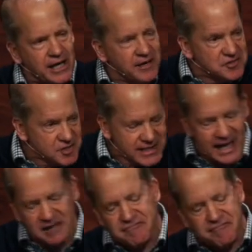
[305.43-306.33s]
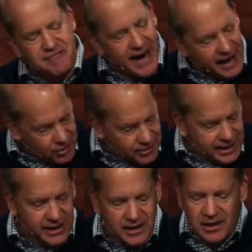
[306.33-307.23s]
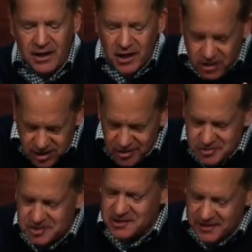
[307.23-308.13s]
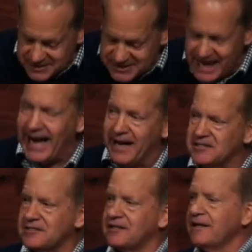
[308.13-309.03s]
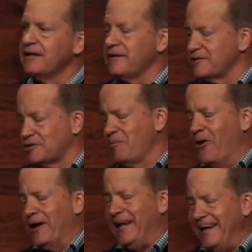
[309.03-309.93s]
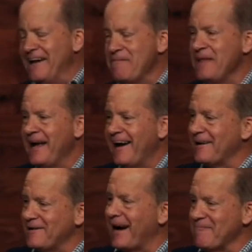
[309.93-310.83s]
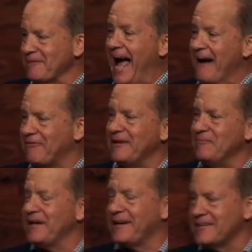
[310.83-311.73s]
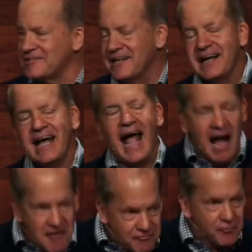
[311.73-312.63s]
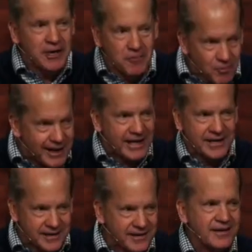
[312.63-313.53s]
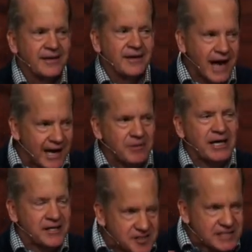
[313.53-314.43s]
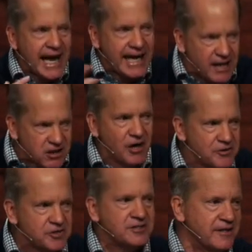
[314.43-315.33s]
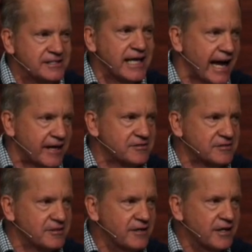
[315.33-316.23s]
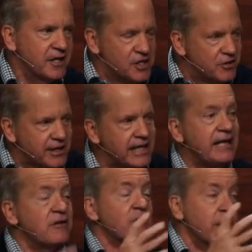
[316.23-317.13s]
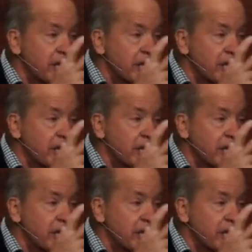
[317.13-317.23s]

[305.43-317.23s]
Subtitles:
going to stay very close to the text this morning. I'm laughing because every week I'm going to stay close to the text. You could either